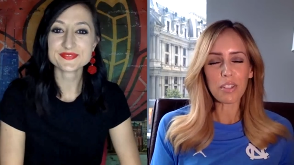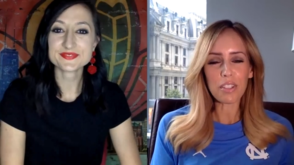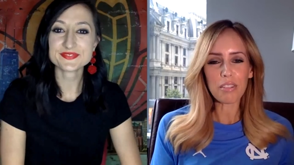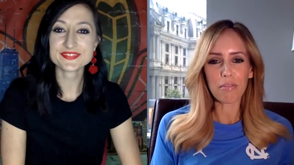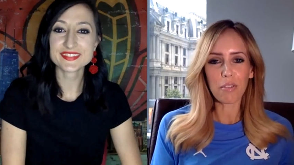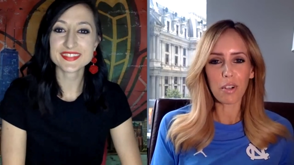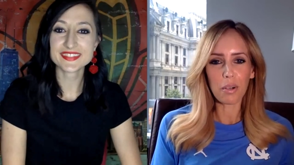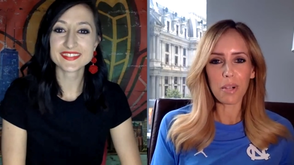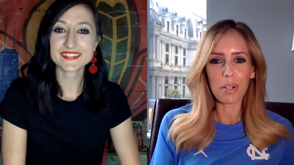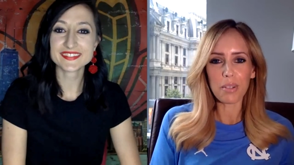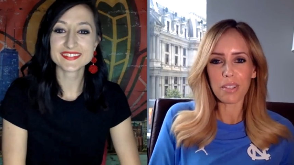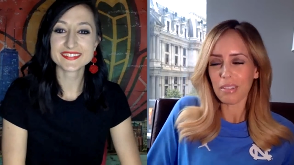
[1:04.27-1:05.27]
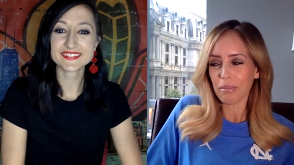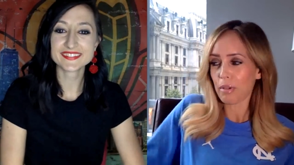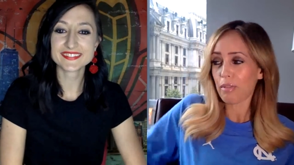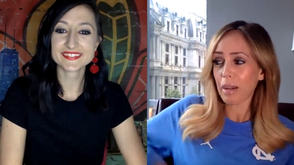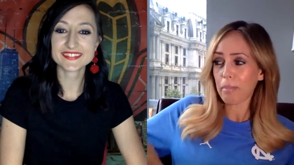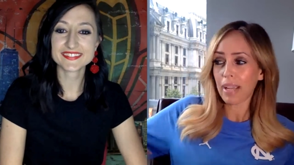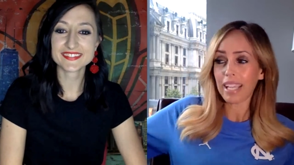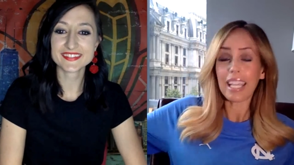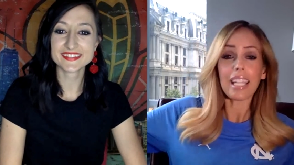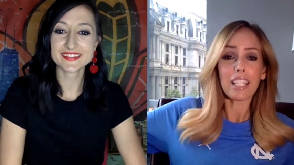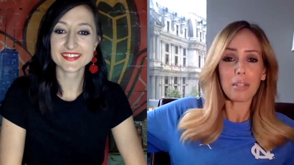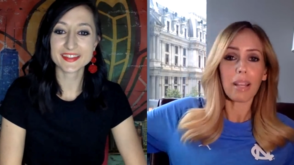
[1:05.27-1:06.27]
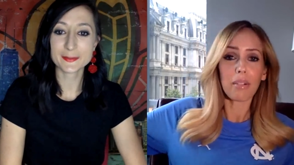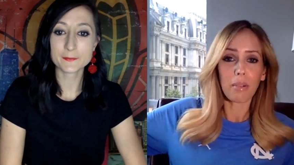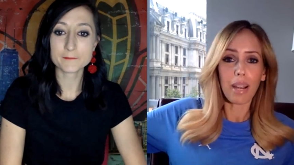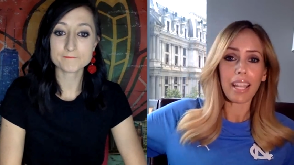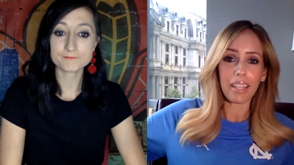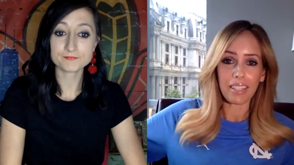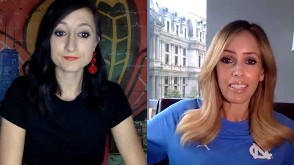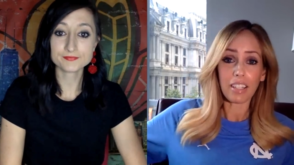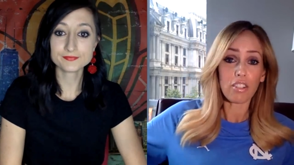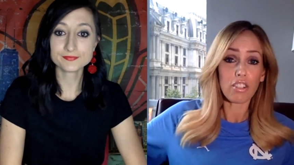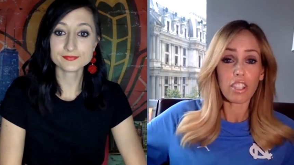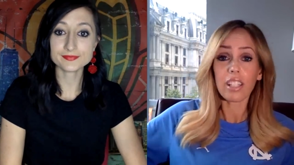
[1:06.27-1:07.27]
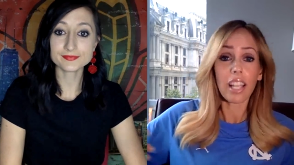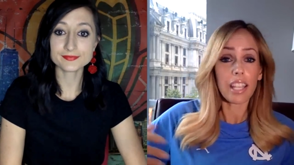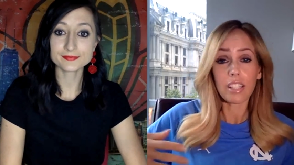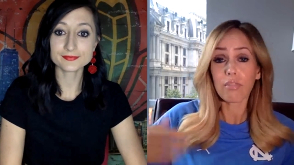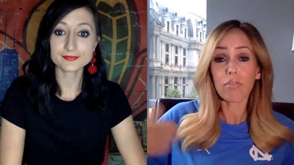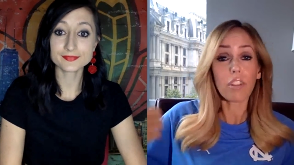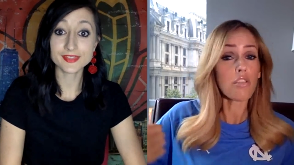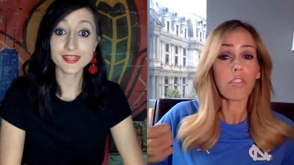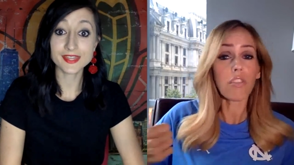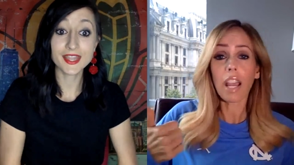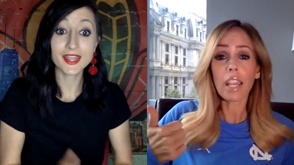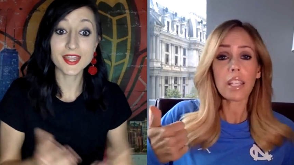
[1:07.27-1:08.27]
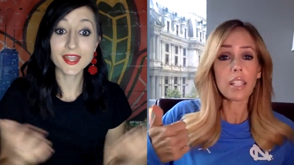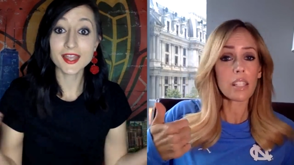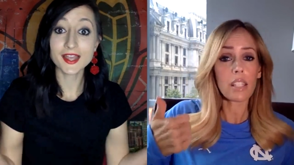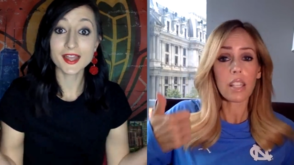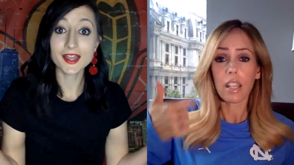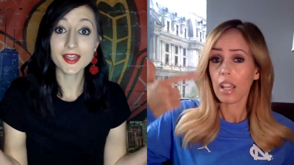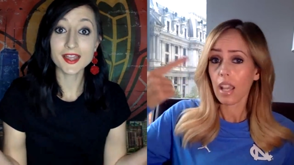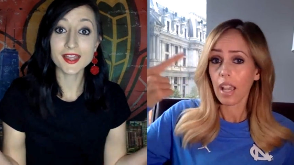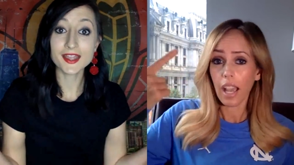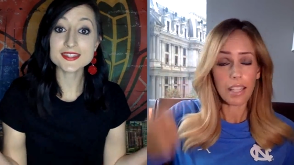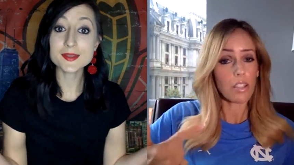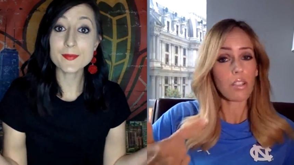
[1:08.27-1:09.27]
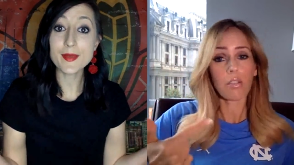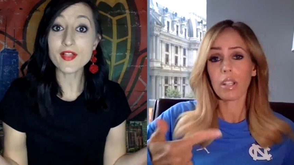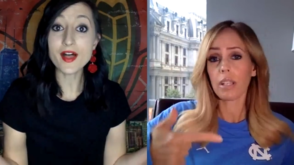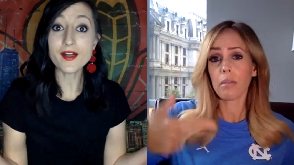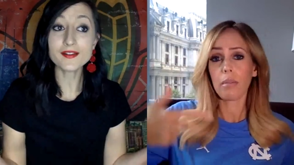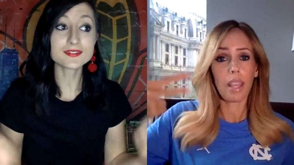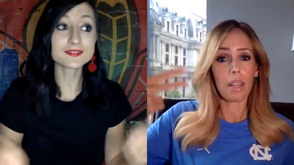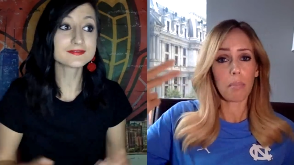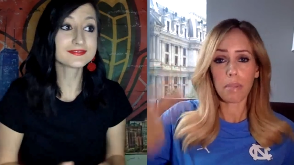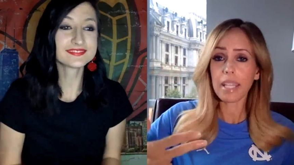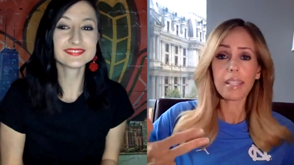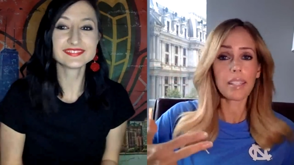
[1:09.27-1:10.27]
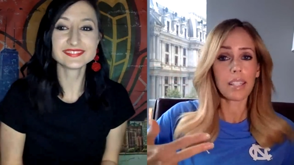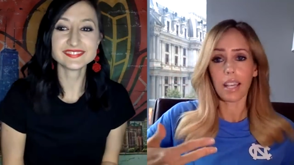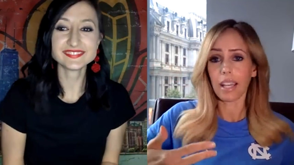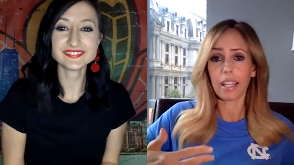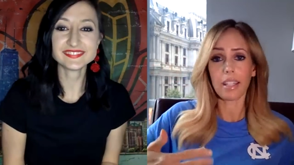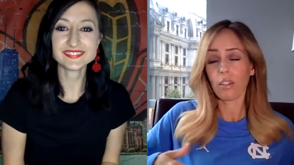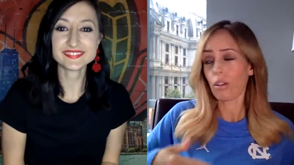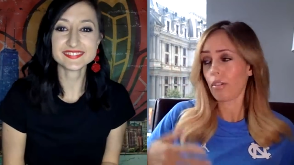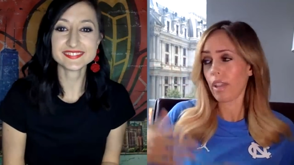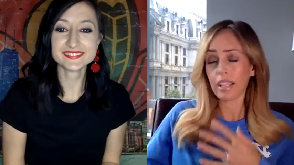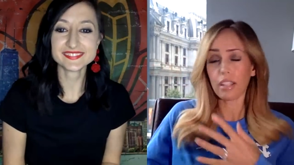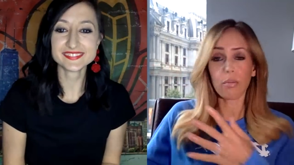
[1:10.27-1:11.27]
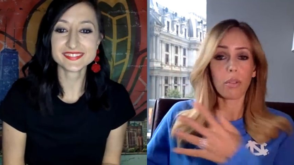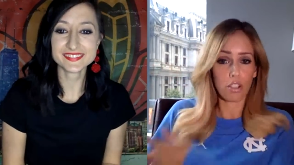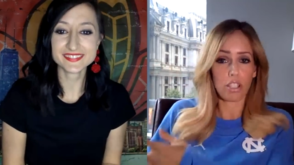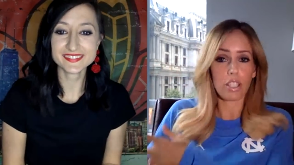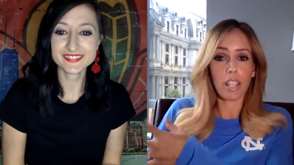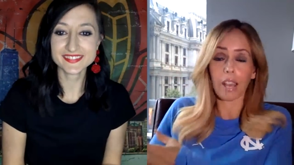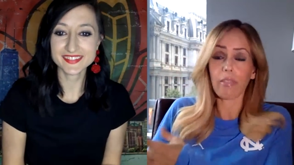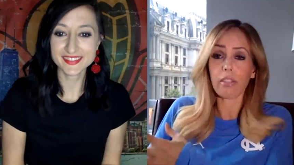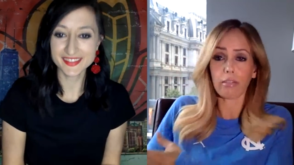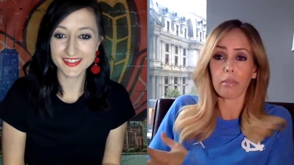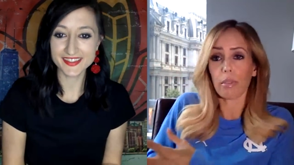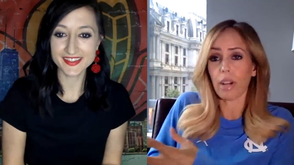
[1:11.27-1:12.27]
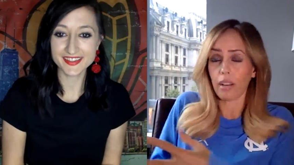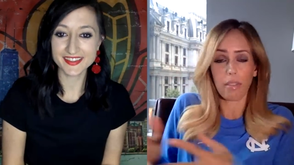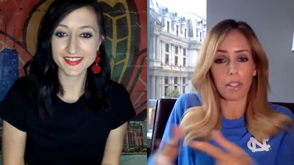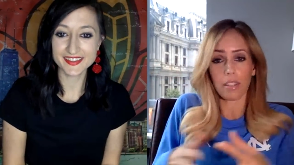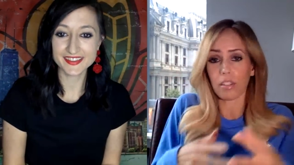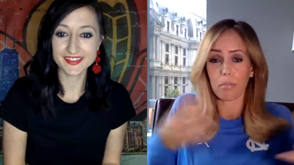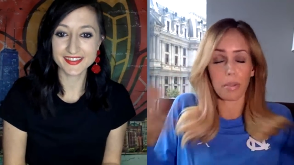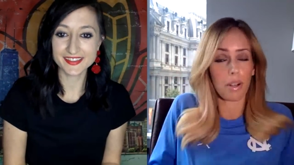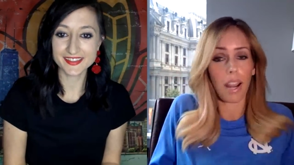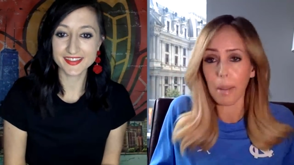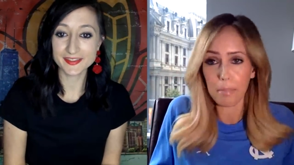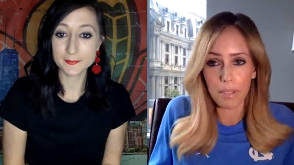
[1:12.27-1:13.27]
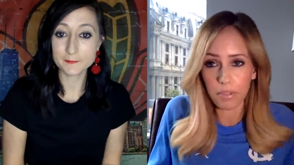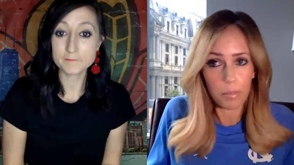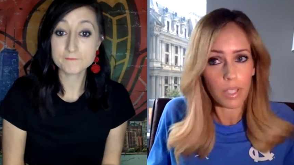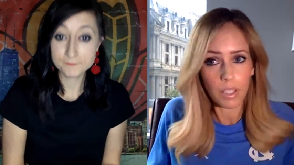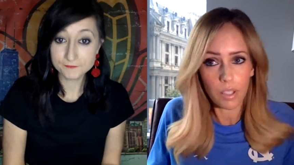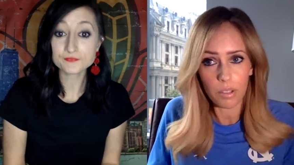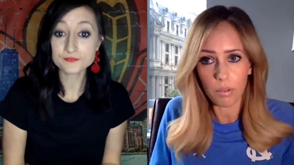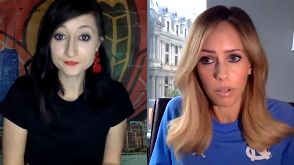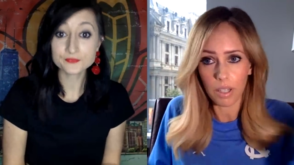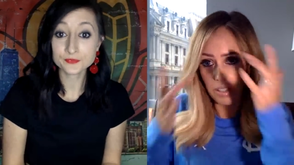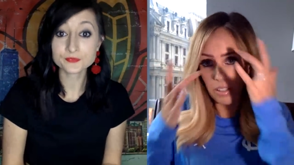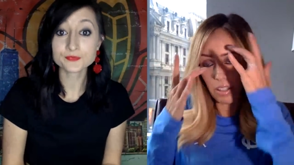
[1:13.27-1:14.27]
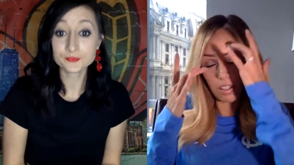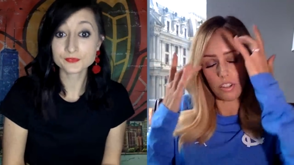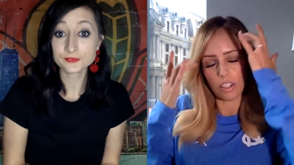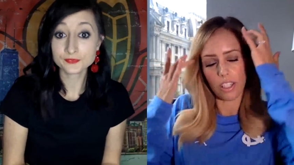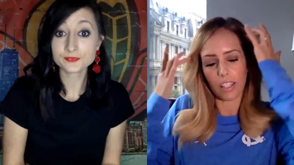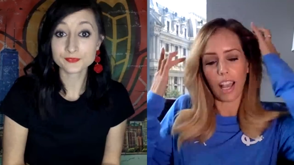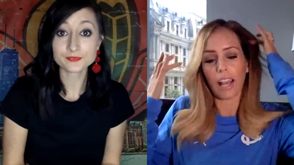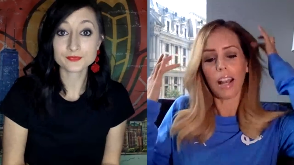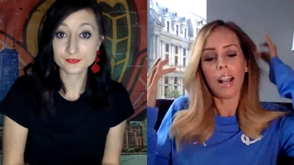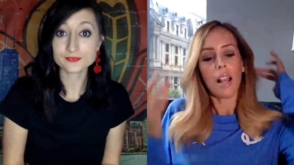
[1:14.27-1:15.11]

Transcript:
Speaker 1: first and foremost, we've got my kid to my right, and she likes French fries, ice cream, and pizza, and so that's what she's having for breakfast. So perhaps we too are indulging in that.